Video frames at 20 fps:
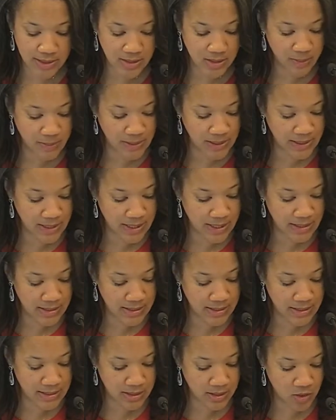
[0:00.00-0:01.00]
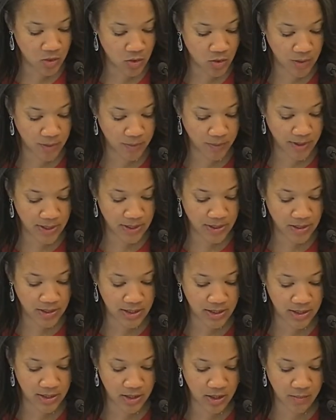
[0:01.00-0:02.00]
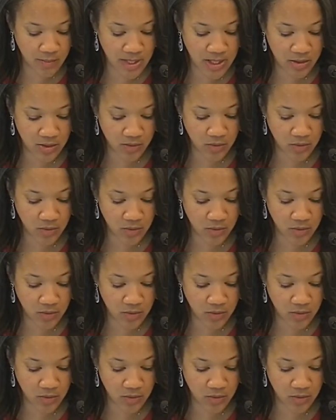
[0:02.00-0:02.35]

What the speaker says: DBS Incorporated in the amount of